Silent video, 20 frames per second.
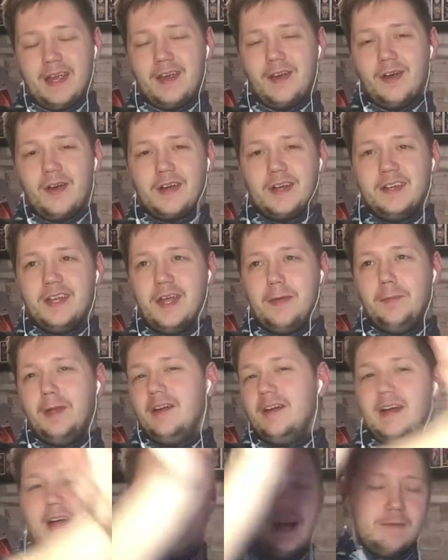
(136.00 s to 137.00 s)
Hero
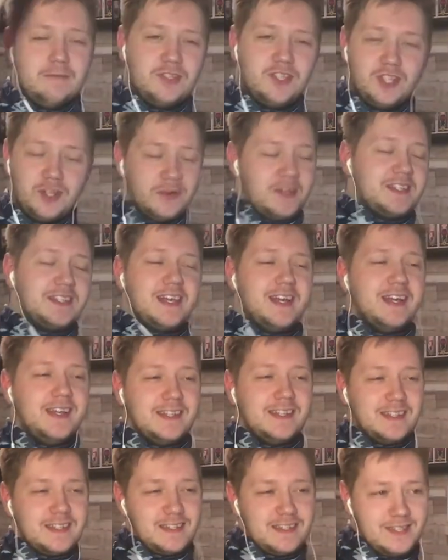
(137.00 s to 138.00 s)
Academia. I'm so
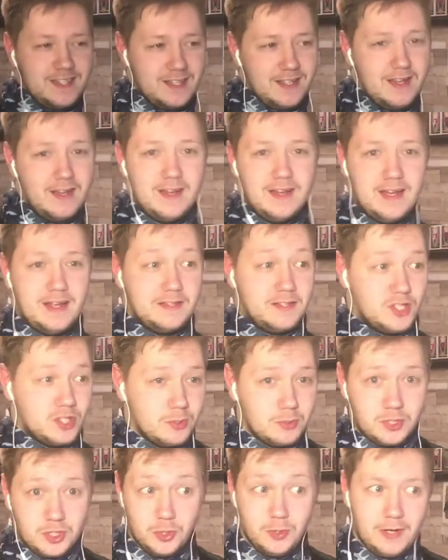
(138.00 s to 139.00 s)
excited, and
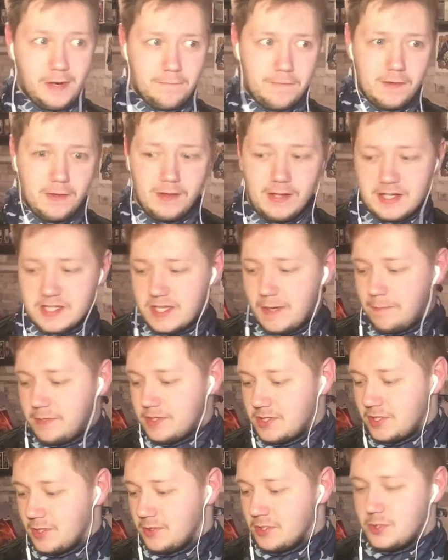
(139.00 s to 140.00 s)
so soon after the last
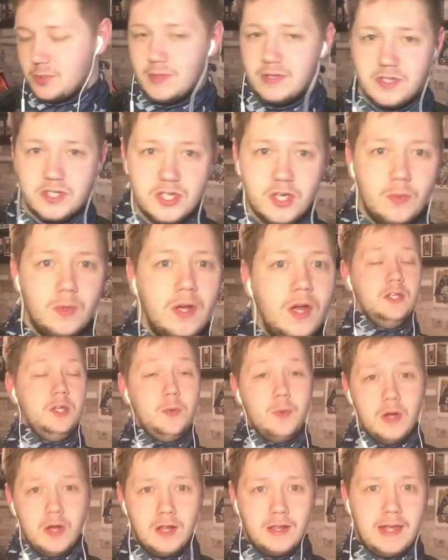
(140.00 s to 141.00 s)
episode as well. So
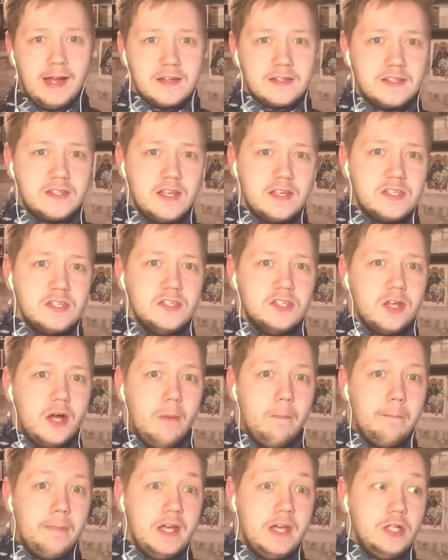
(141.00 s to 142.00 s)
you early accessors
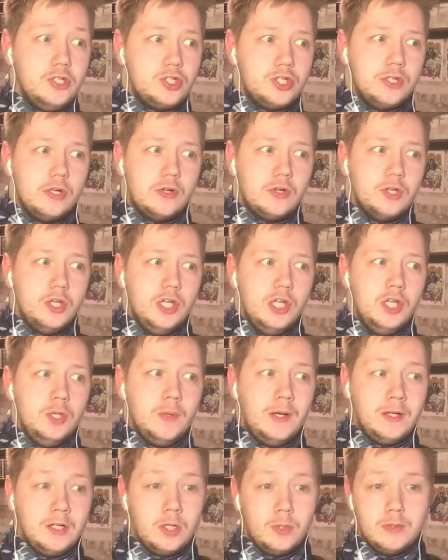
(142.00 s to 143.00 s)
on Patreon, you
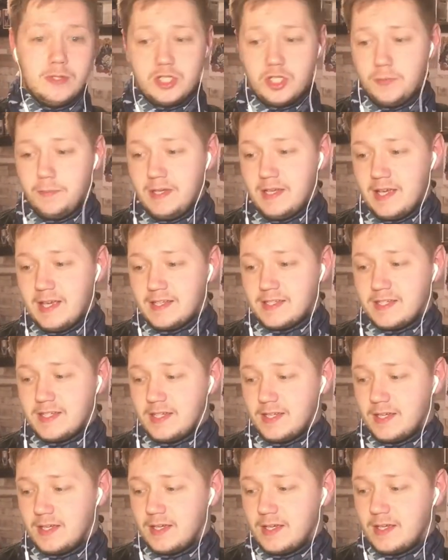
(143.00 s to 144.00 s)
are going to be
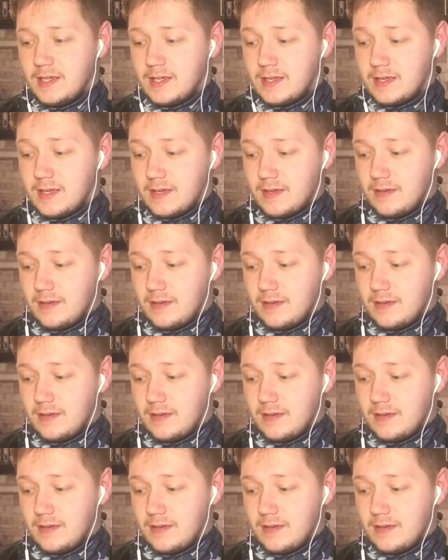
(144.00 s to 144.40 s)
getting,